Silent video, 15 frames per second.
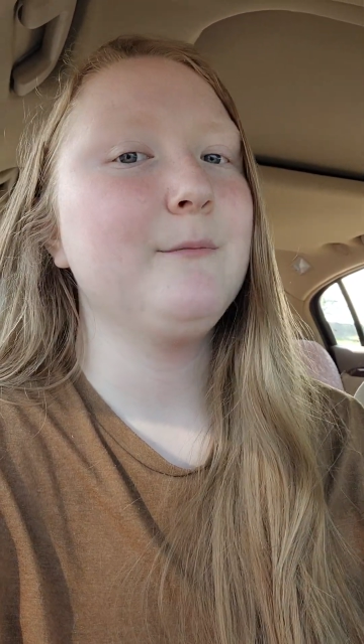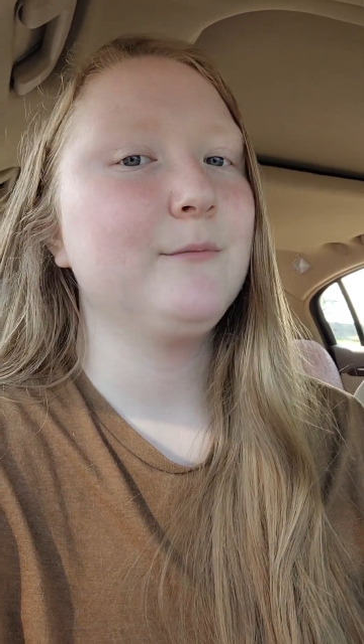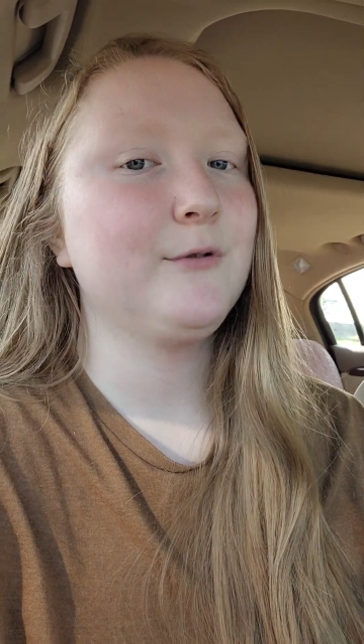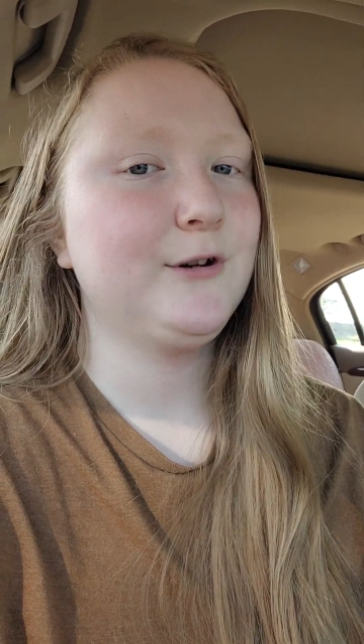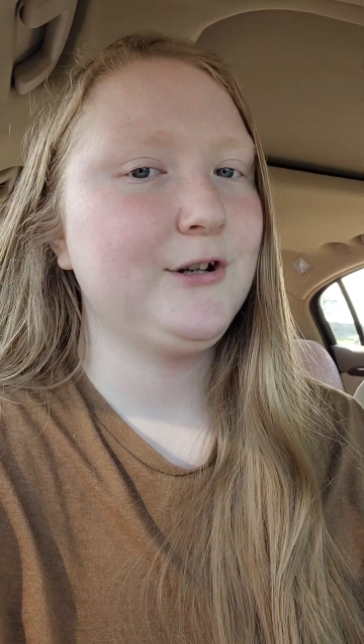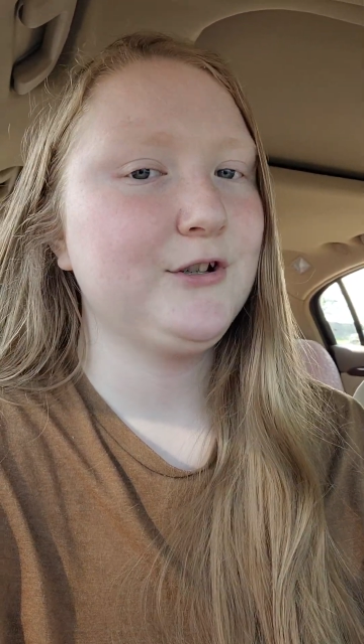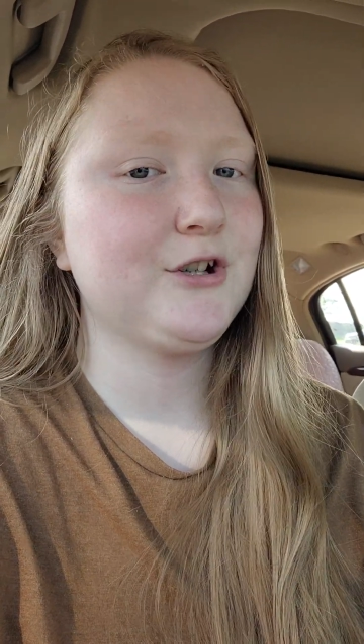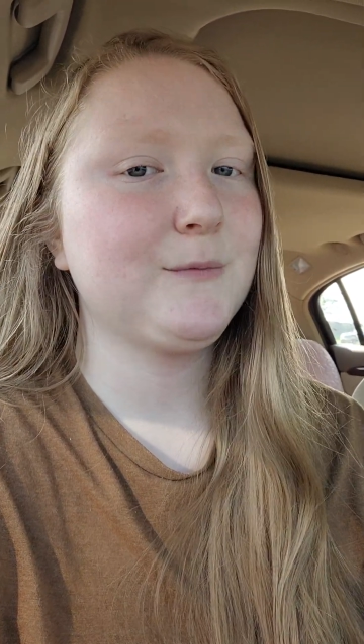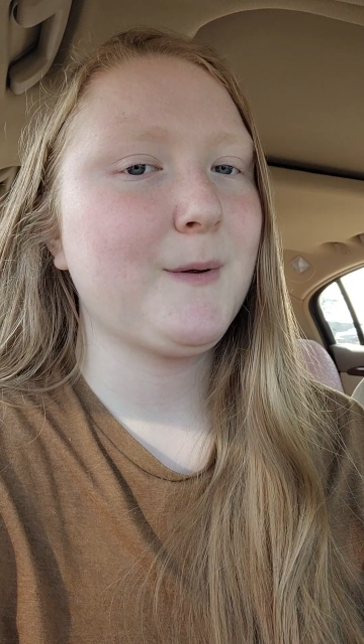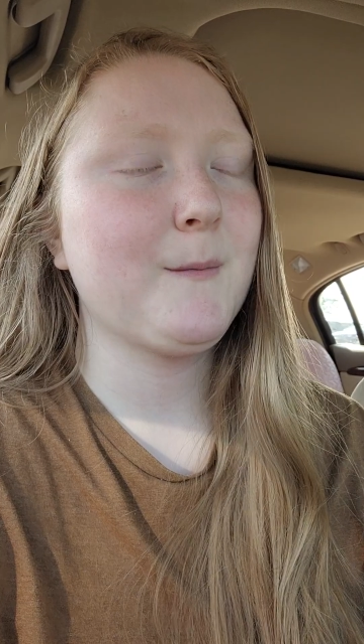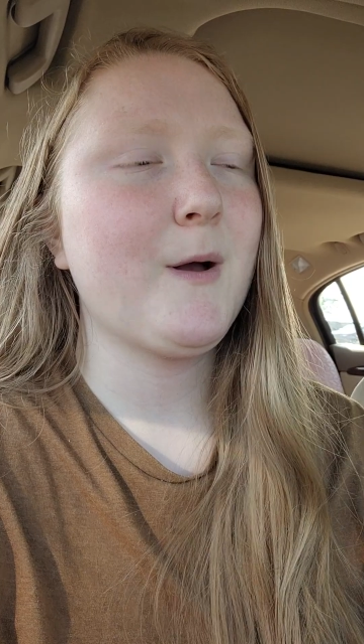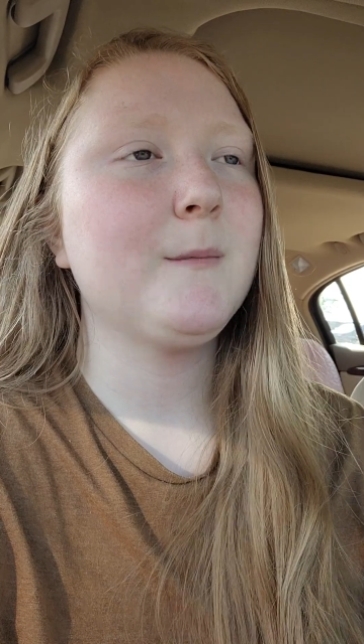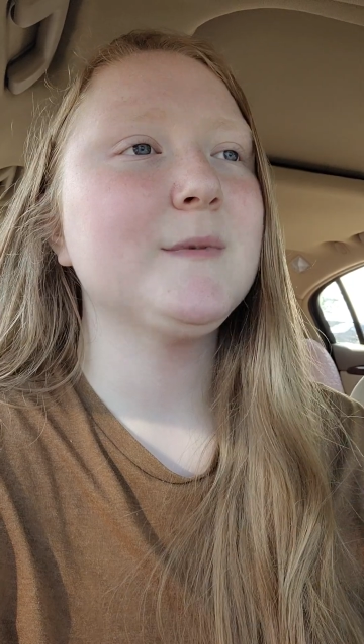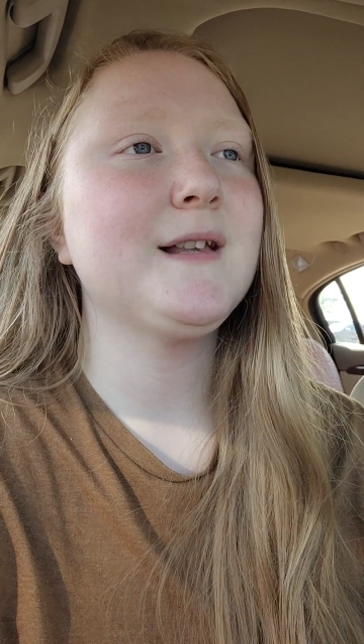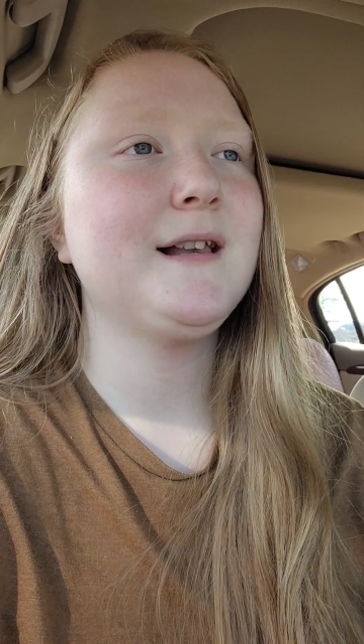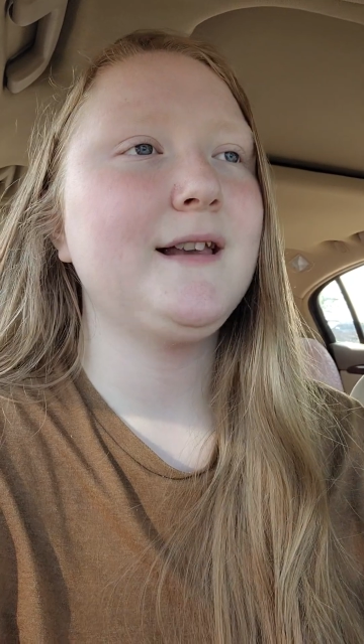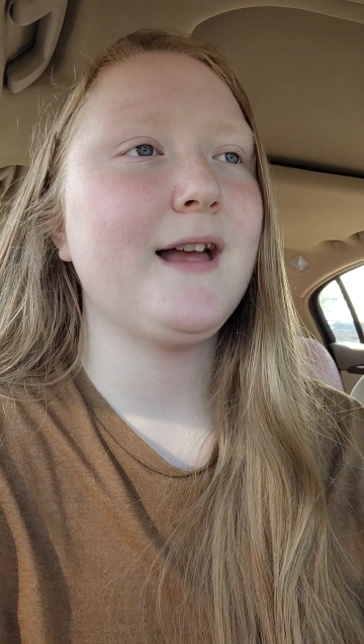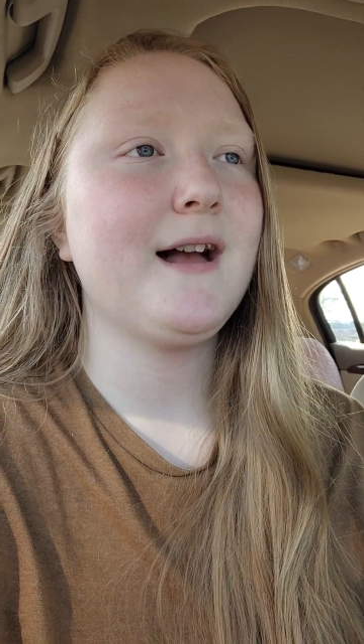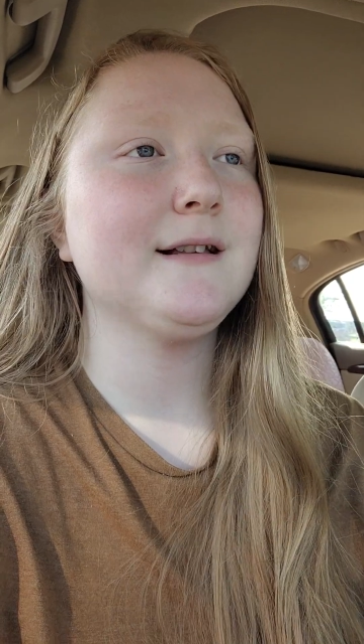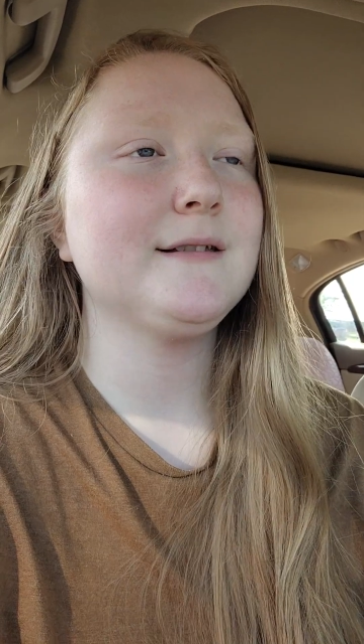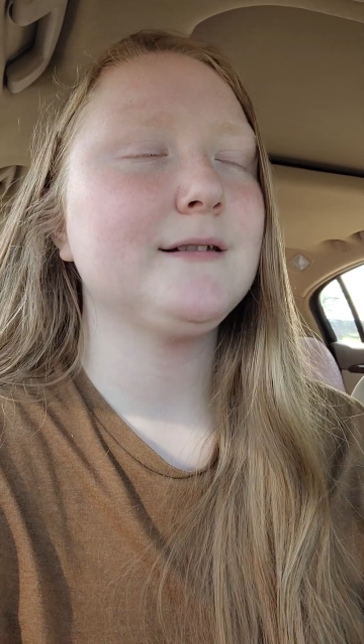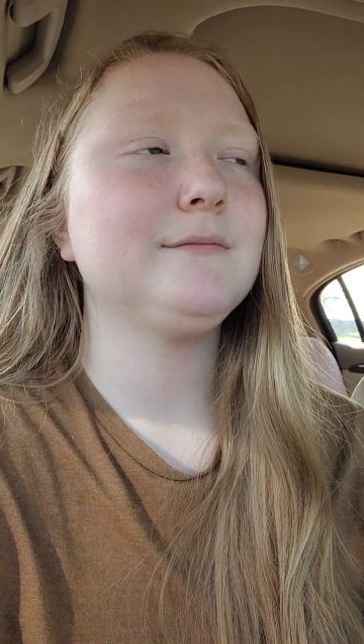pretty sure my mom said
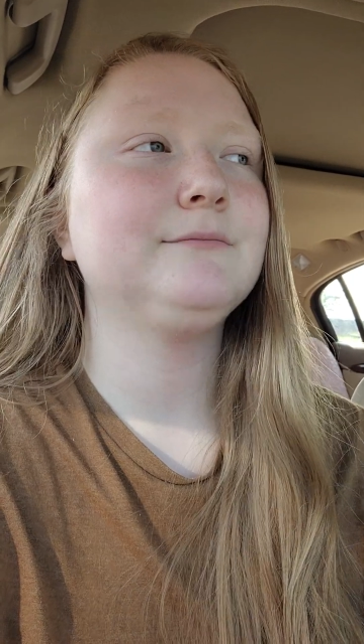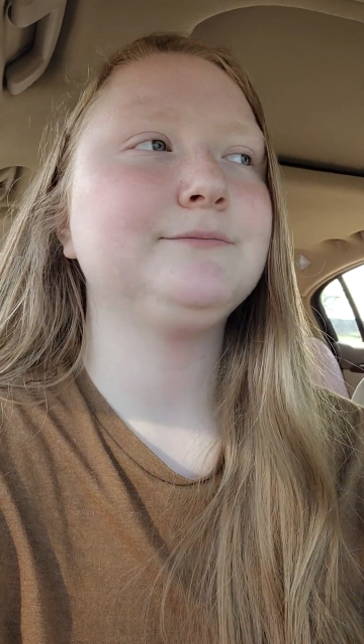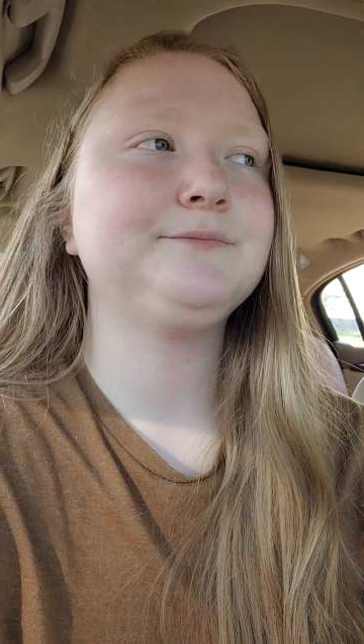yes,